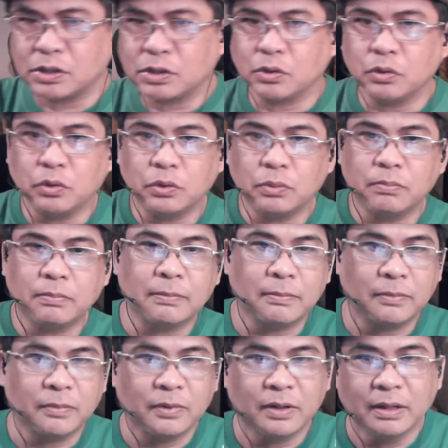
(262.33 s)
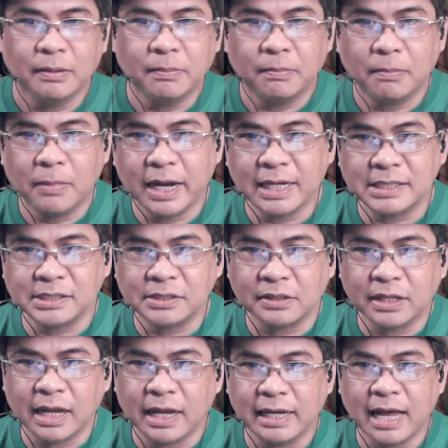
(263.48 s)
two mics that
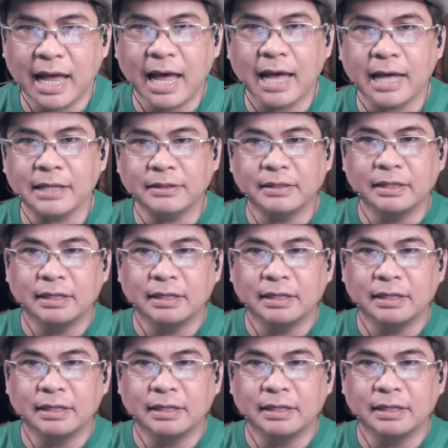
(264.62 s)
I had.